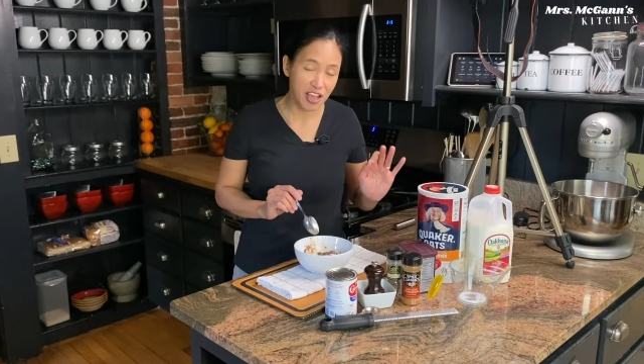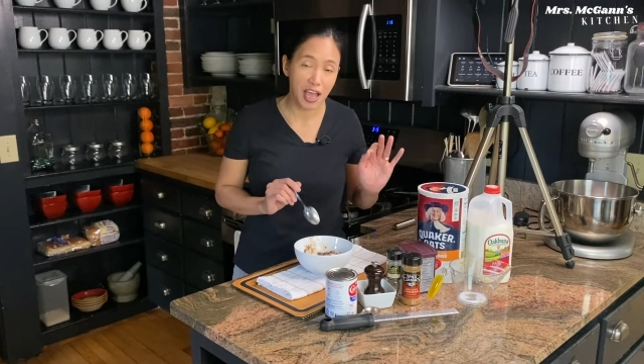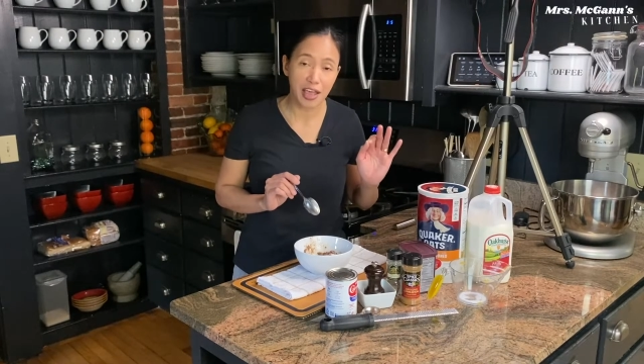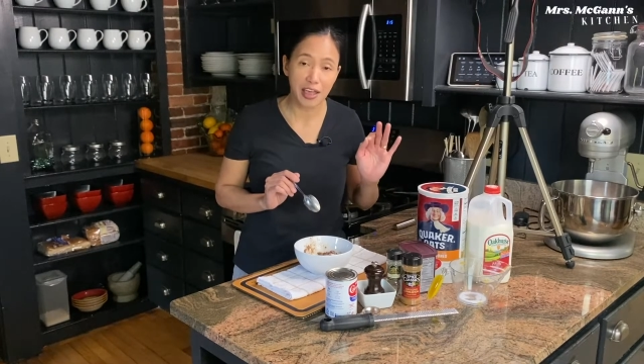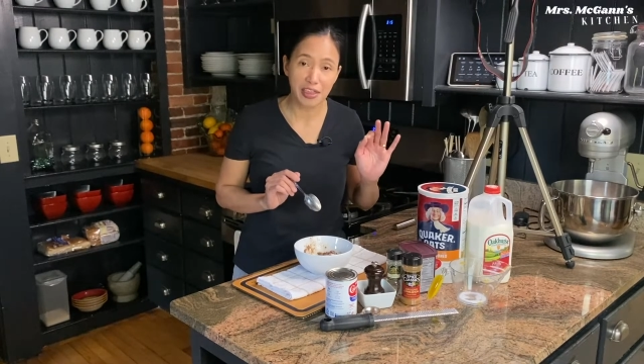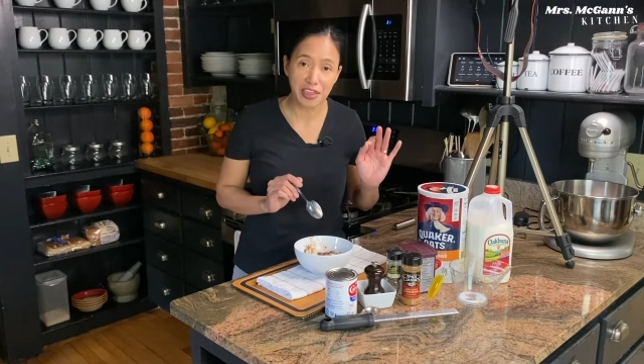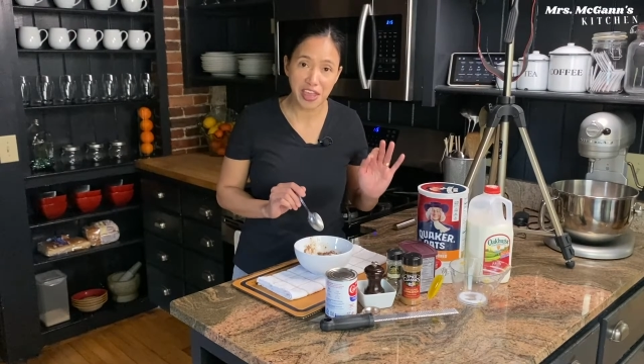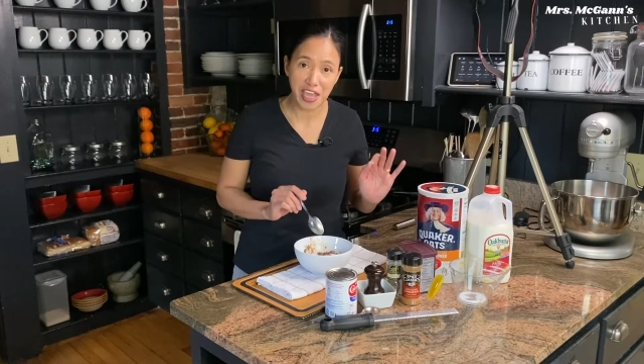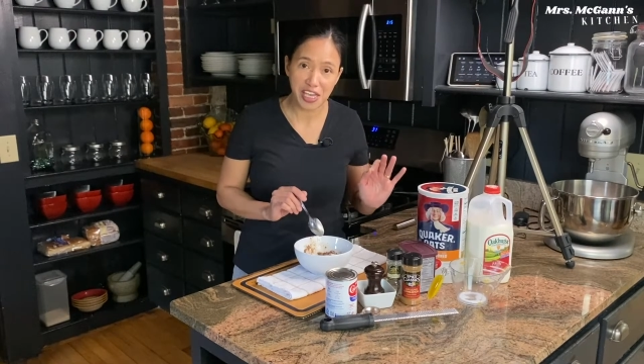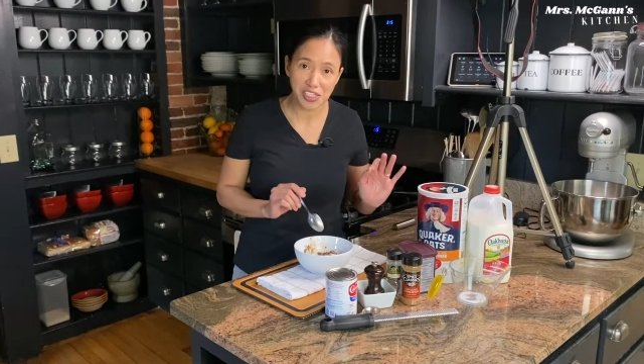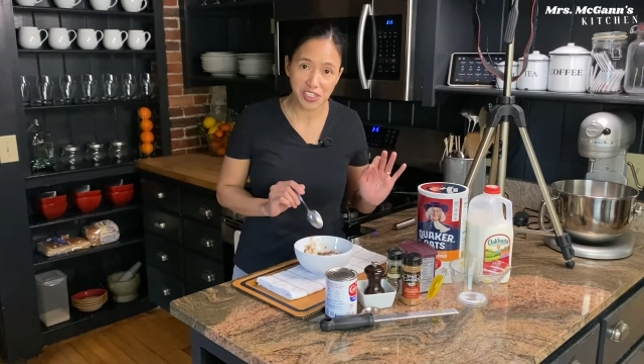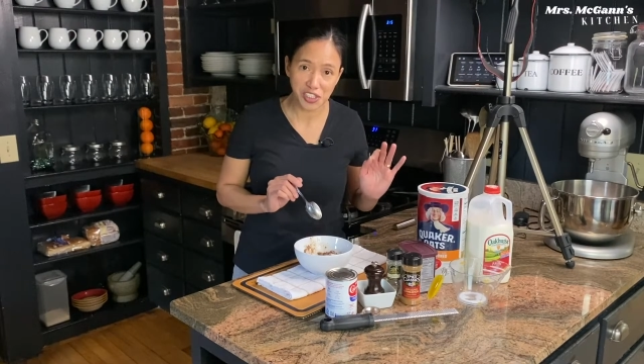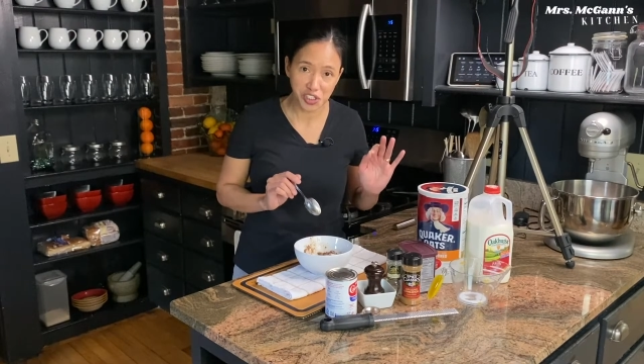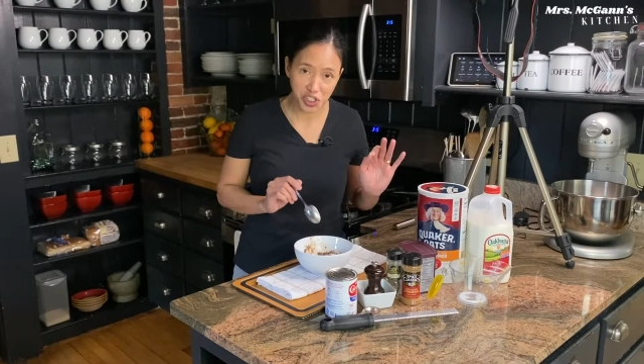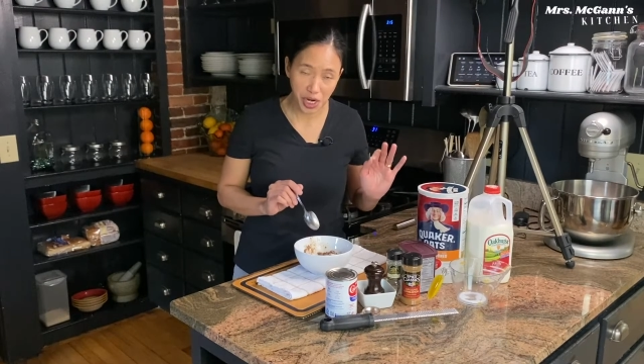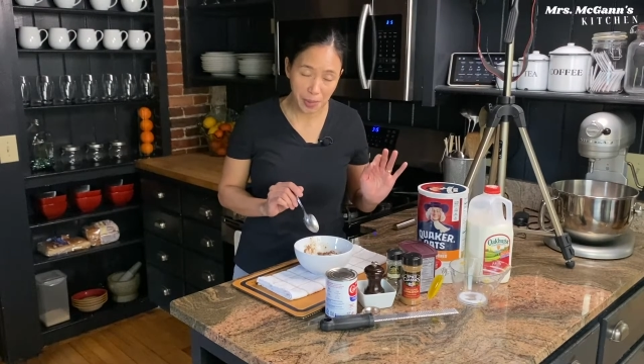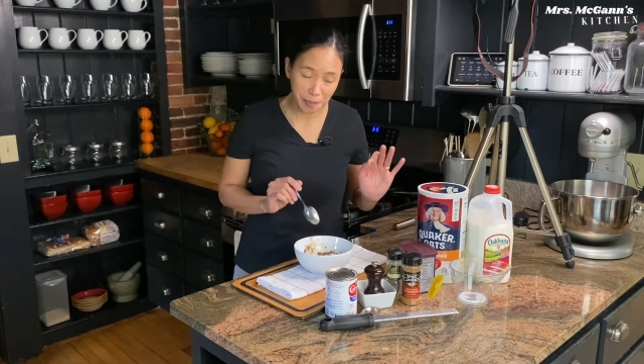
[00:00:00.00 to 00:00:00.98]
this
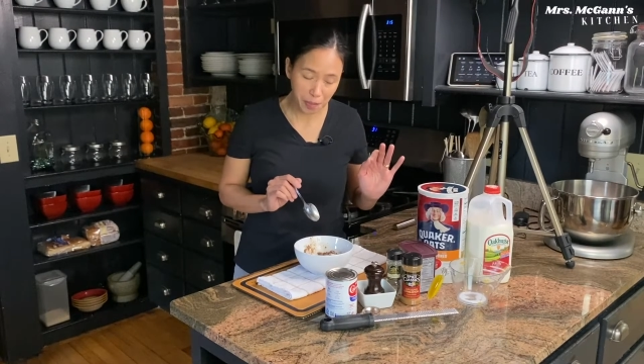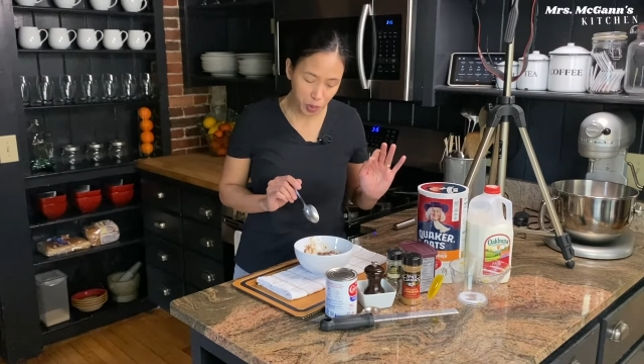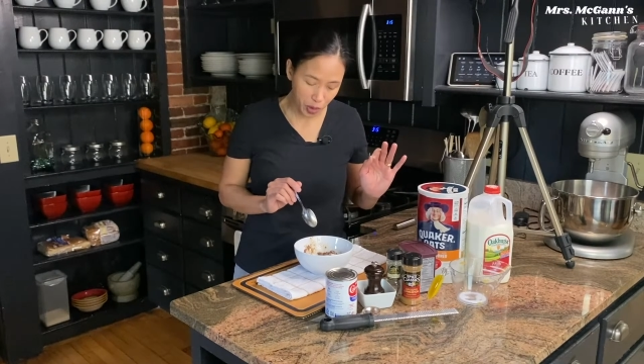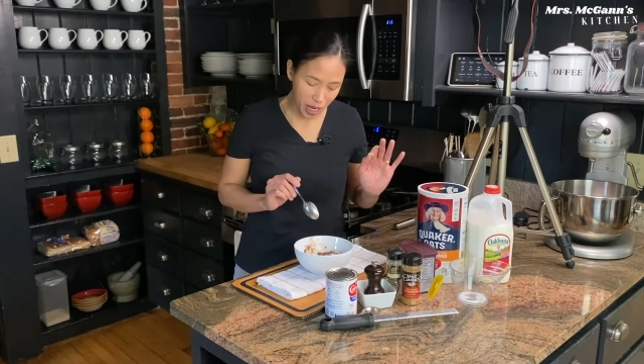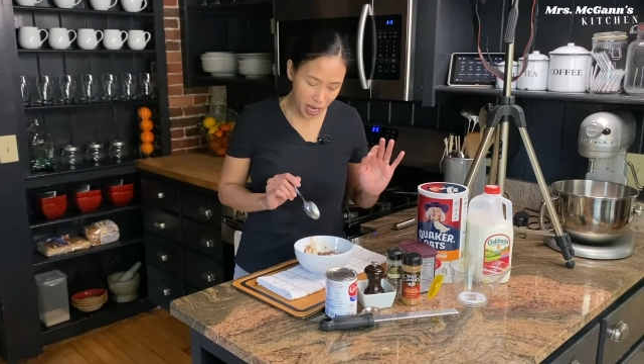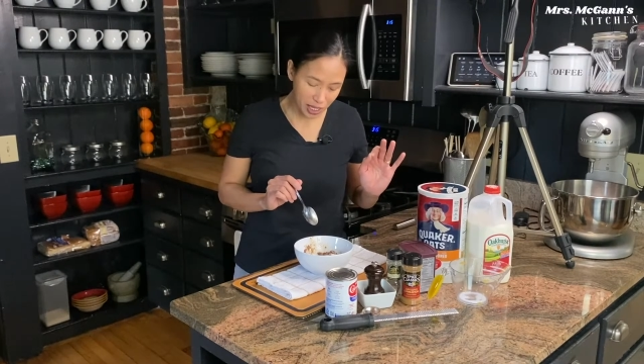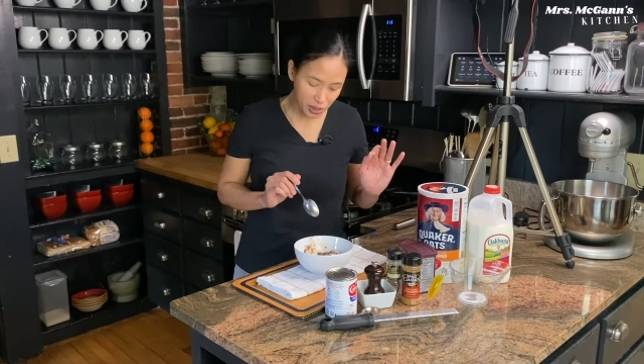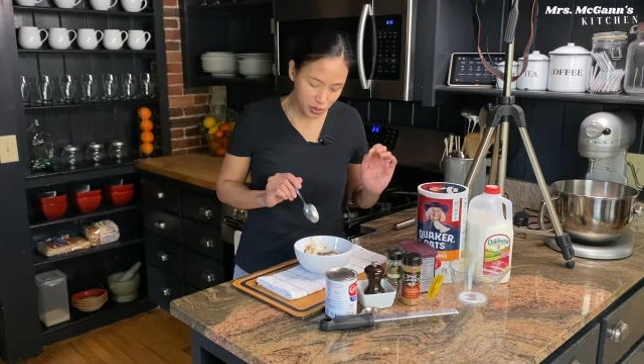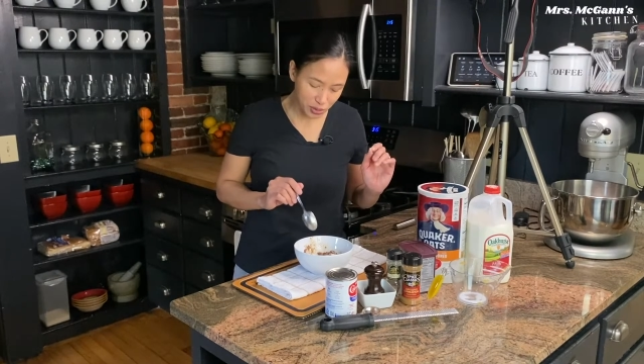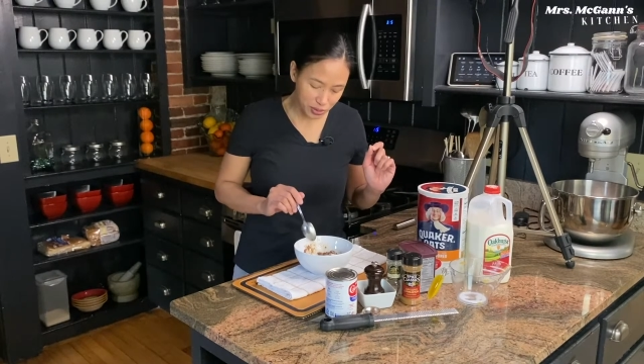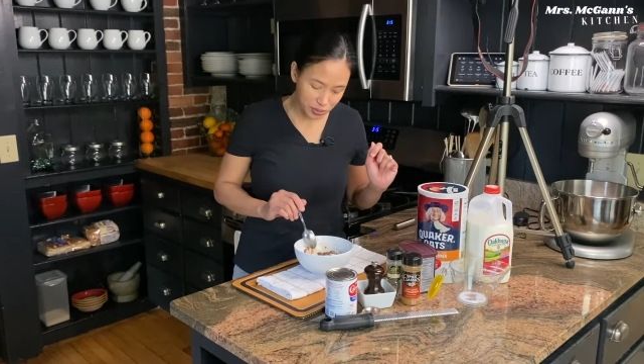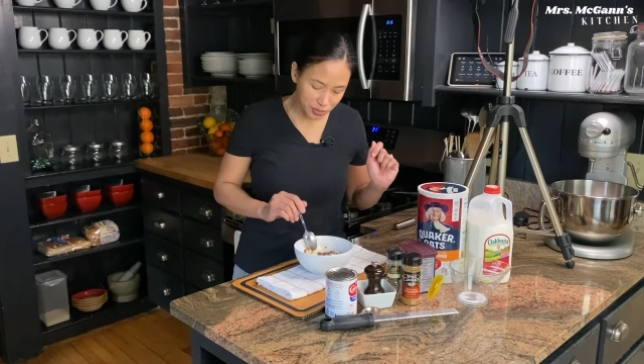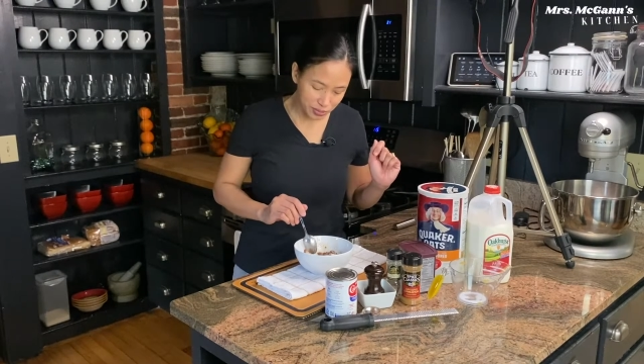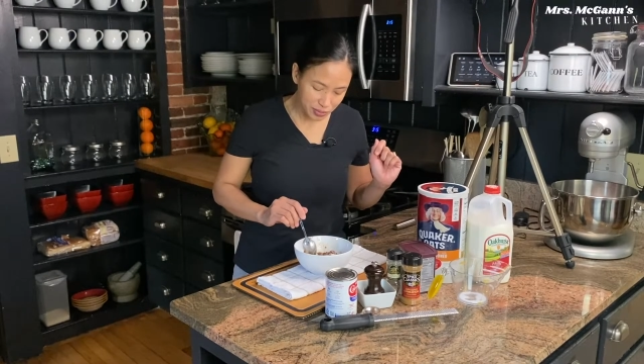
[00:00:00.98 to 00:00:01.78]
champorado.